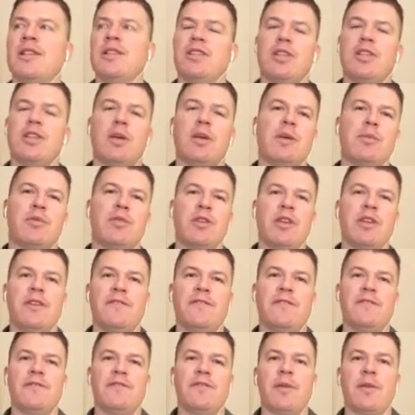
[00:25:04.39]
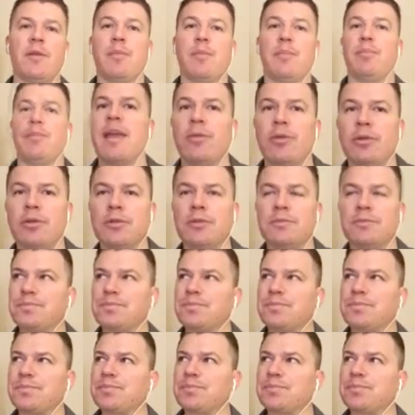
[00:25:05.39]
Some people get it from the Bible,